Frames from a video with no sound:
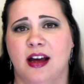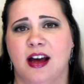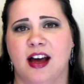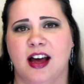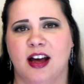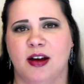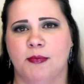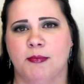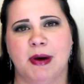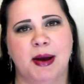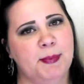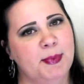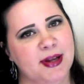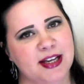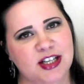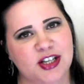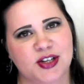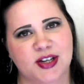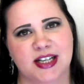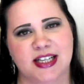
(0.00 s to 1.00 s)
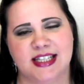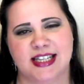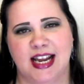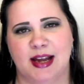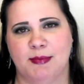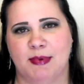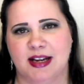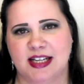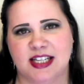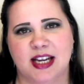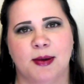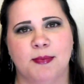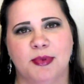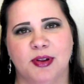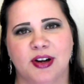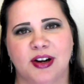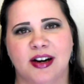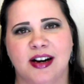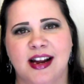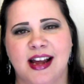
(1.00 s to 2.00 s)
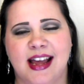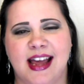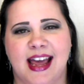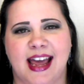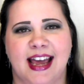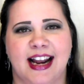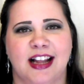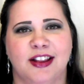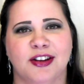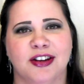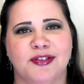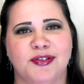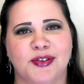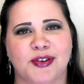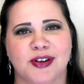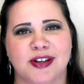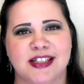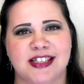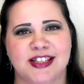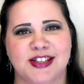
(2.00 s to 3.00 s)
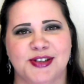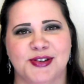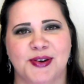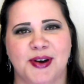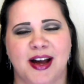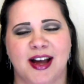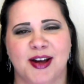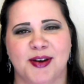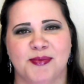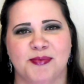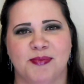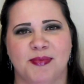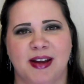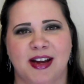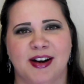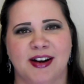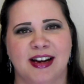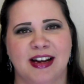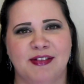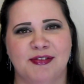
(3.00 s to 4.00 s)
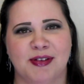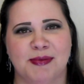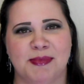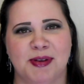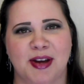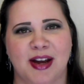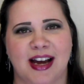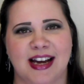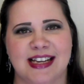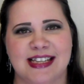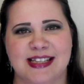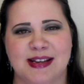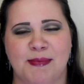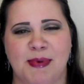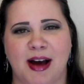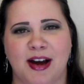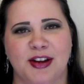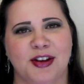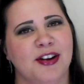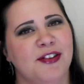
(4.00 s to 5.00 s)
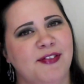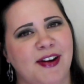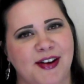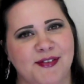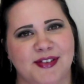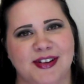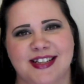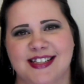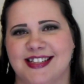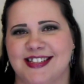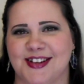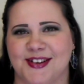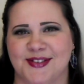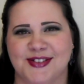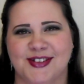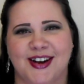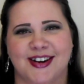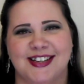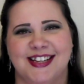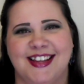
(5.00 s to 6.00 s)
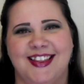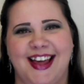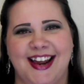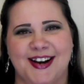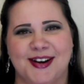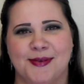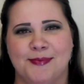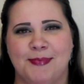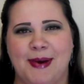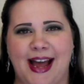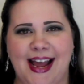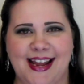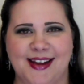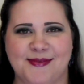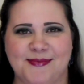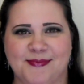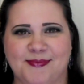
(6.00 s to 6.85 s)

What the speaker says: my Pinterest, and my Tumblr, and I look forward to hearing from you guys about your favorites. So talk to you later. Bye.